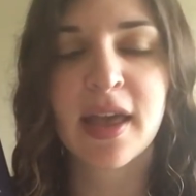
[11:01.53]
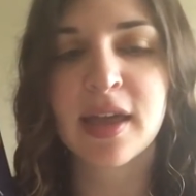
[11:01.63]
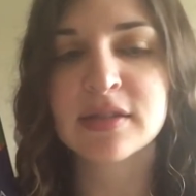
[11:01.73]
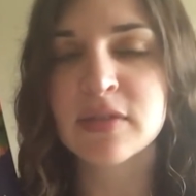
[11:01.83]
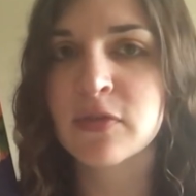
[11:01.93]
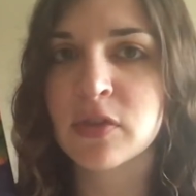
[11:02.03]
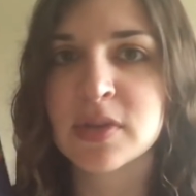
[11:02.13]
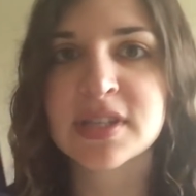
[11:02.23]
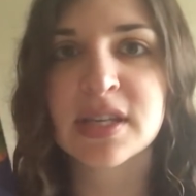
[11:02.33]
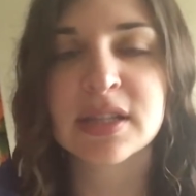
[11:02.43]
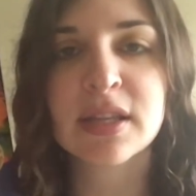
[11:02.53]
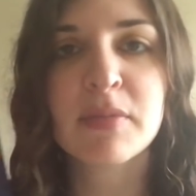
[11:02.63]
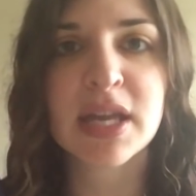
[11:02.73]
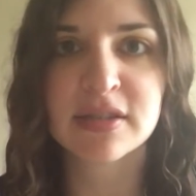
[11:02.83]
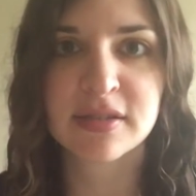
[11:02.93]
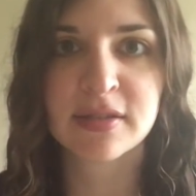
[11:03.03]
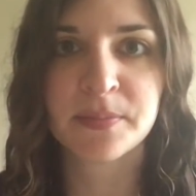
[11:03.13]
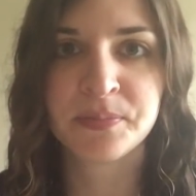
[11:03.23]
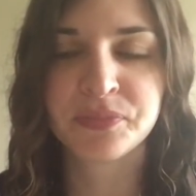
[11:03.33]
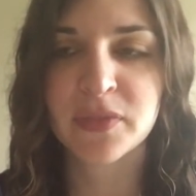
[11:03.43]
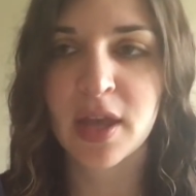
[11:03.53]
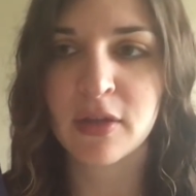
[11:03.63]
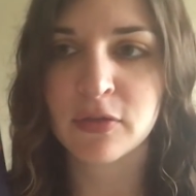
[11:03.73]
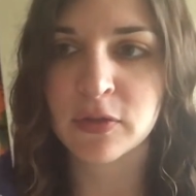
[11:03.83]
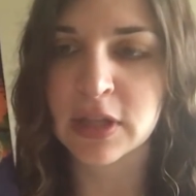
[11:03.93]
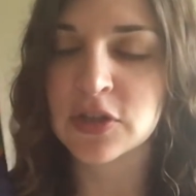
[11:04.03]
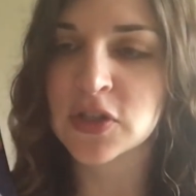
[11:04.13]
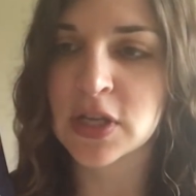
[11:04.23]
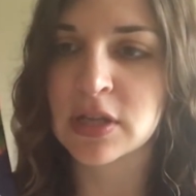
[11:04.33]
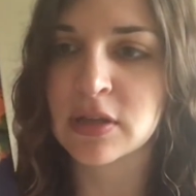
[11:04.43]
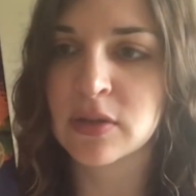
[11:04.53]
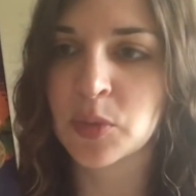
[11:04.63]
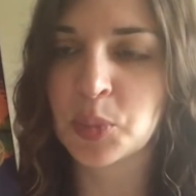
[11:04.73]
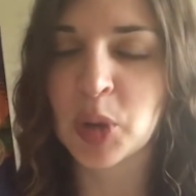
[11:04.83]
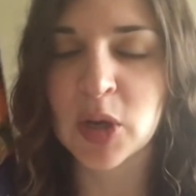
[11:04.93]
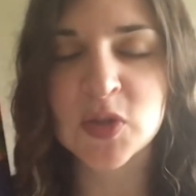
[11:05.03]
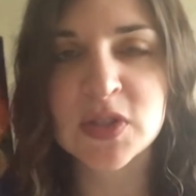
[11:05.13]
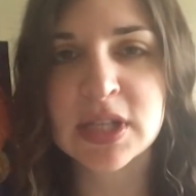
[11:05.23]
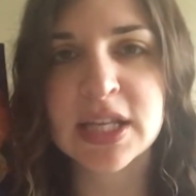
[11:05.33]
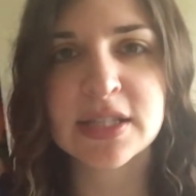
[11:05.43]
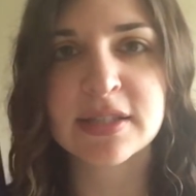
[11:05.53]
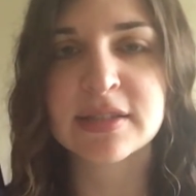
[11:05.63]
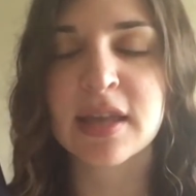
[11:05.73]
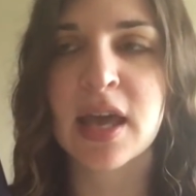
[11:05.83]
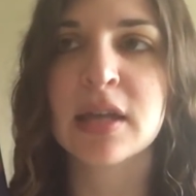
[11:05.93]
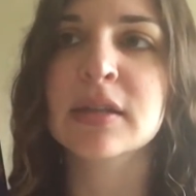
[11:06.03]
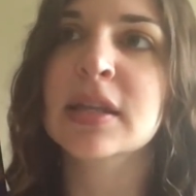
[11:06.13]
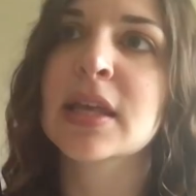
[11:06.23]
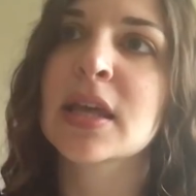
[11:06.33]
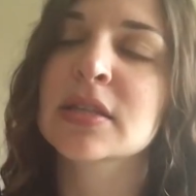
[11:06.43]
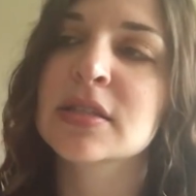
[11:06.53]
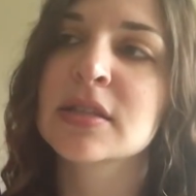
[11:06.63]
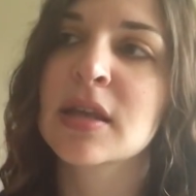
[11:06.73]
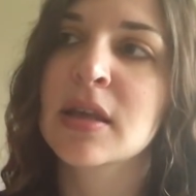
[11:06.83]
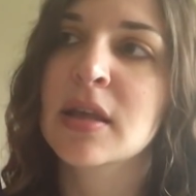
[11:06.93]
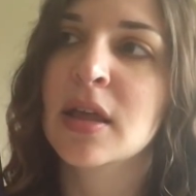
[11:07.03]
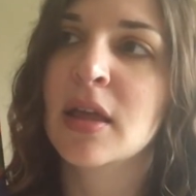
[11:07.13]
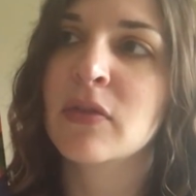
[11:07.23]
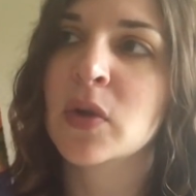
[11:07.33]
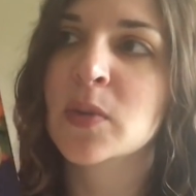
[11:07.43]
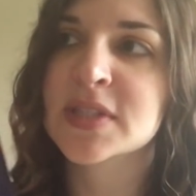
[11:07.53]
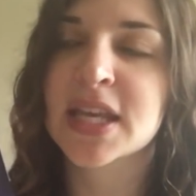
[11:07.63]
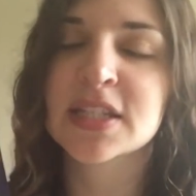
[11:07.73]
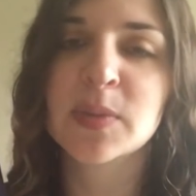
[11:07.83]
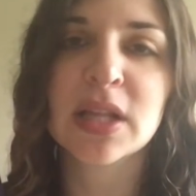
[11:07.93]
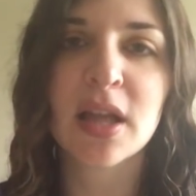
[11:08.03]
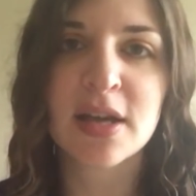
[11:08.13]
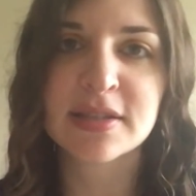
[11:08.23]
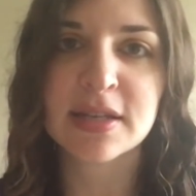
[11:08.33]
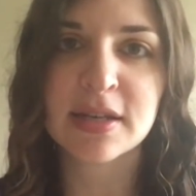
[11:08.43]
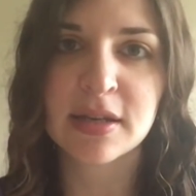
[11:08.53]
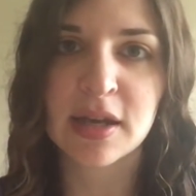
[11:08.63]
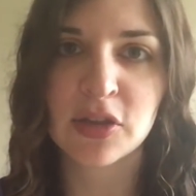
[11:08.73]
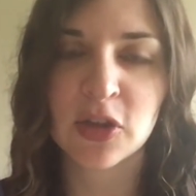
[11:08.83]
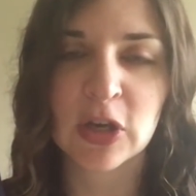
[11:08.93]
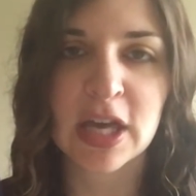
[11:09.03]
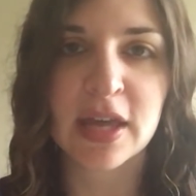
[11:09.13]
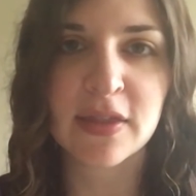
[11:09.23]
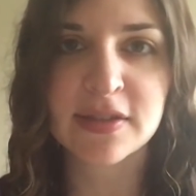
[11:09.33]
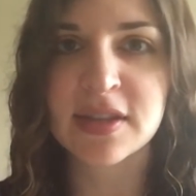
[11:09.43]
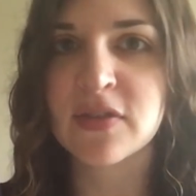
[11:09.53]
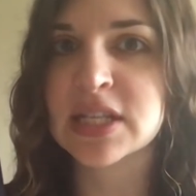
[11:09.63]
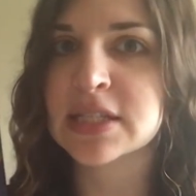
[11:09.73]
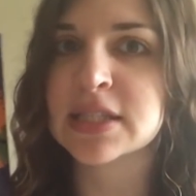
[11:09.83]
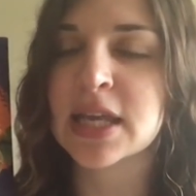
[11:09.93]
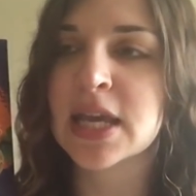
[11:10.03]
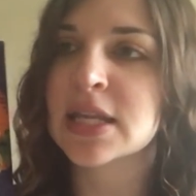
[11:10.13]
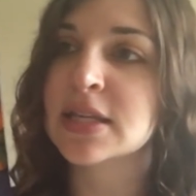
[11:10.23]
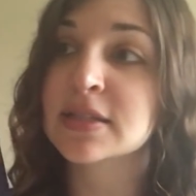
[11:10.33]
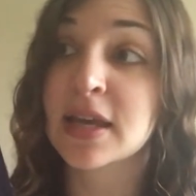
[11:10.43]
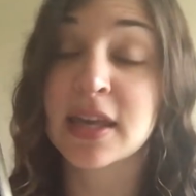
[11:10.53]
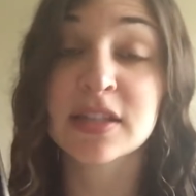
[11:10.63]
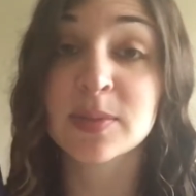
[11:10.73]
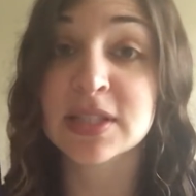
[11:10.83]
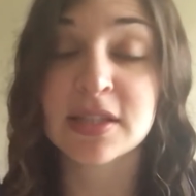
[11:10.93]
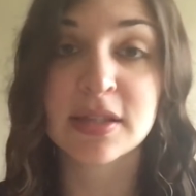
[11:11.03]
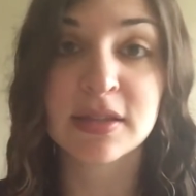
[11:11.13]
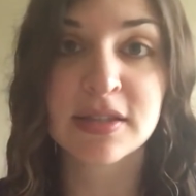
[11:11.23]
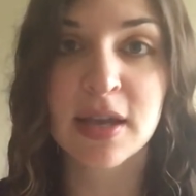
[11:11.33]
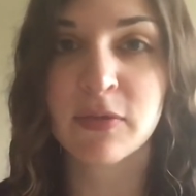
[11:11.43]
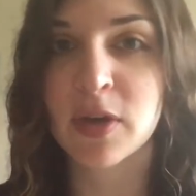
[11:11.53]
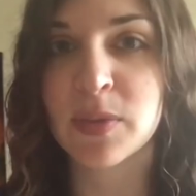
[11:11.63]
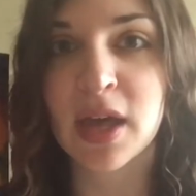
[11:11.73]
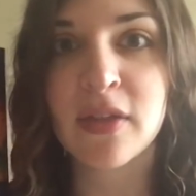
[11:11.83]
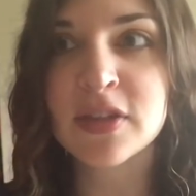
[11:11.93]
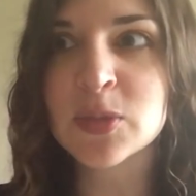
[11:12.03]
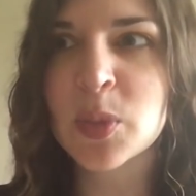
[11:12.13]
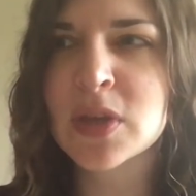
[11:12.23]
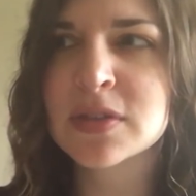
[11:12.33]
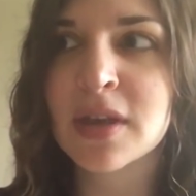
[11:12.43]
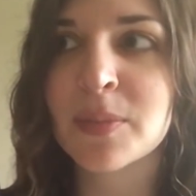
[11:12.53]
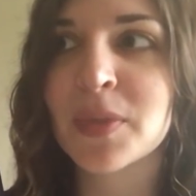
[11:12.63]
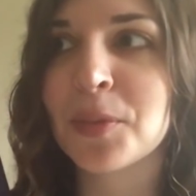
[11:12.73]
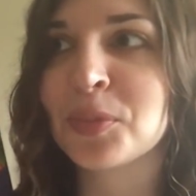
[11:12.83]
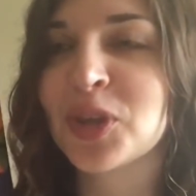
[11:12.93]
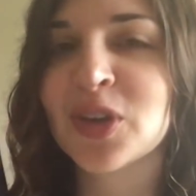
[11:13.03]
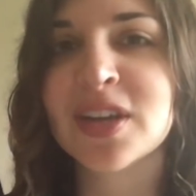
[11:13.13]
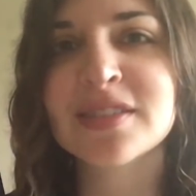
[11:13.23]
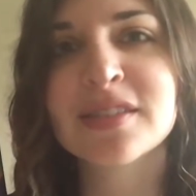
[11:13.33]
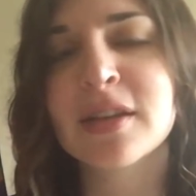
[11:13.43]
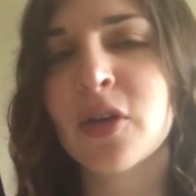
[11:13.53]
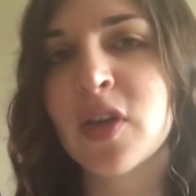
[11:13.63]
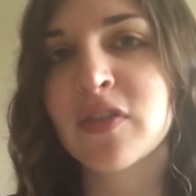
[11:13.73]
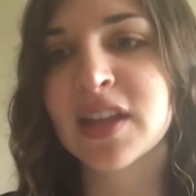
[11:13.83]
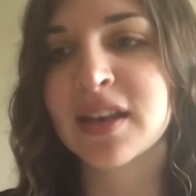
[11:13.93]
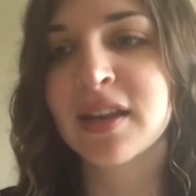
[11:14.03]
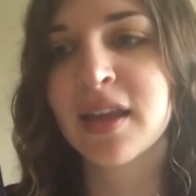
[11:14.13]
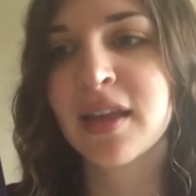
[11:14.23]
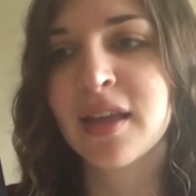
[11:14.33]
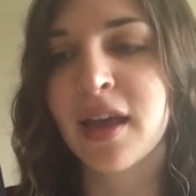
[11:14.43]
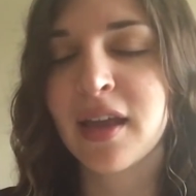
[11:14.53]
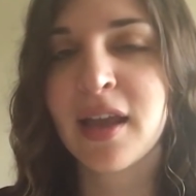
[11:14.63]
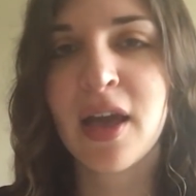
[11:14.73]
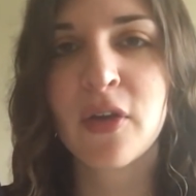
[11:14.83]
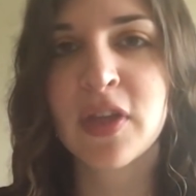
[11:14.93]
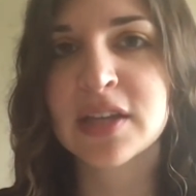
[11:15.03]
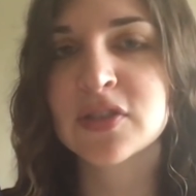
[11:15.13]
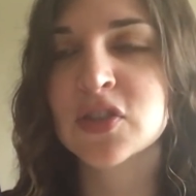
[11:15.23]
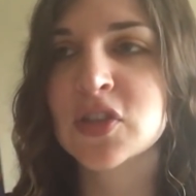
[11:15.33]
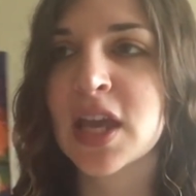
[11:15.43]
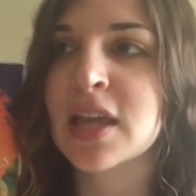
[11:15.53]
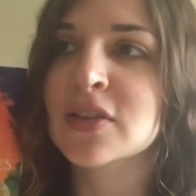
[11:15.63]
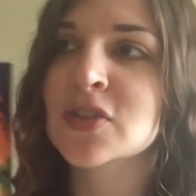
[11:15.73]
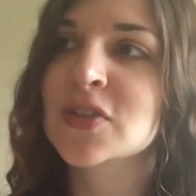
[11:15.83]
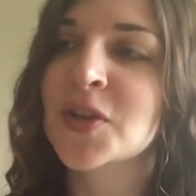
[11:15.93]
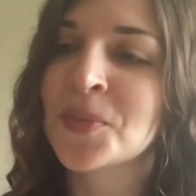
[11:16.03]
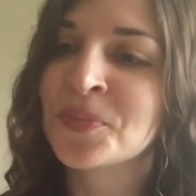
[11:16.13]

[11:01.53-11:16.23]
and influence on the limits of religion personally and societally, and of what it was like to be closeted in Nigeria in the 70s and 80s. I can't speak to the time frame beyond this book, so I'm curious to know if and how that's changed.